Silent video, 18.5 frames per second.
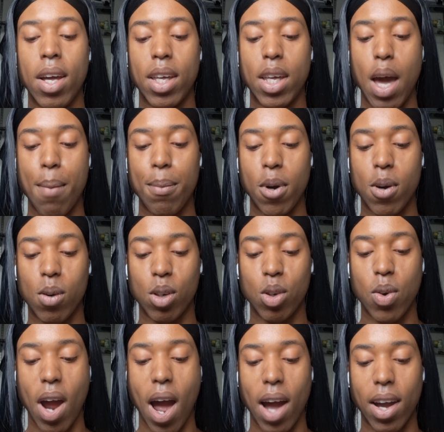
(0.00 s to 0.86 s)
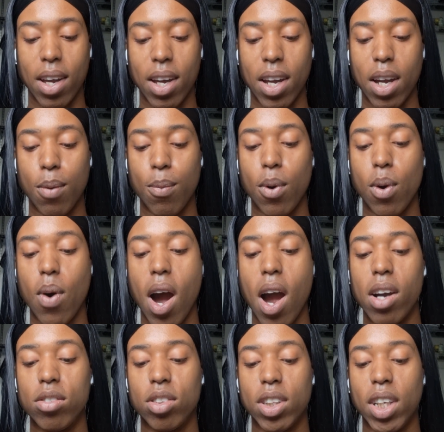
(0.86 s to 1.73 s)
Chemical tracking
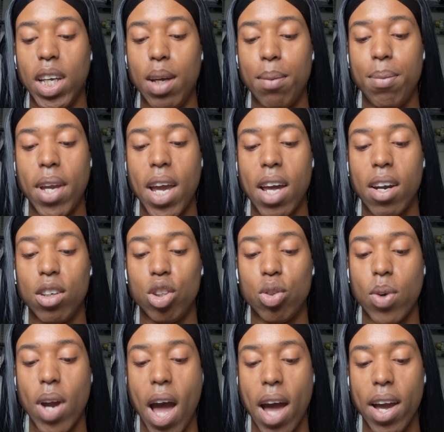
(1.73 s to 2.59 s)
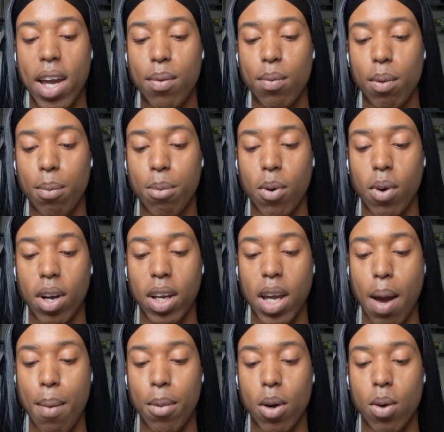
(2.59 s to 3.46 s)
requires the EPA to track and
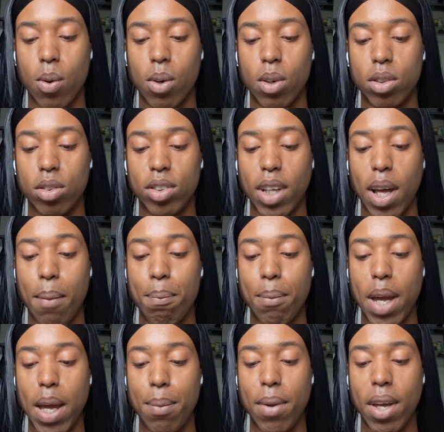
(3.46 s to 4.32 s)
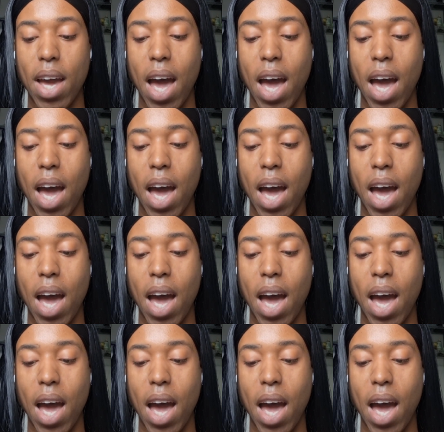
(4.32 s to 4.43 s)
report chemicals that may be